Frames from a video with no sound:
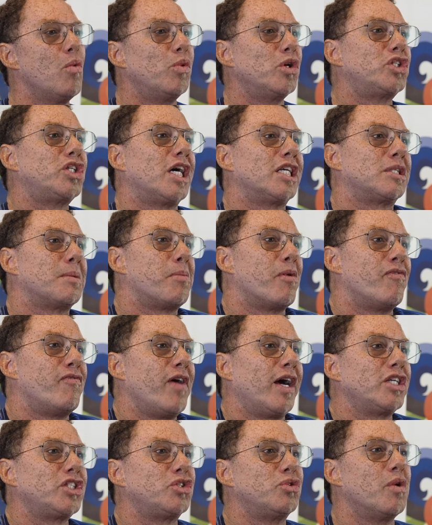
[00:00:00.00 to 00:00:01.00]
which as a
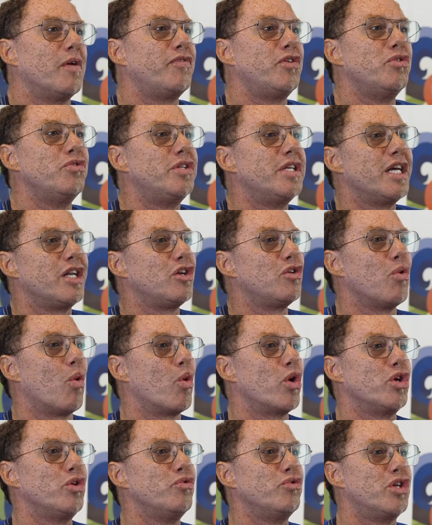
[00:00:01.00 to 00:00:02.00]
professional, if you didn't
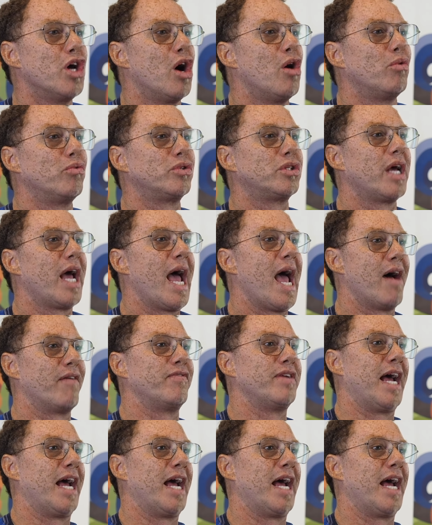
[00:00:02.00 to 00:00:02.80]
or you don't have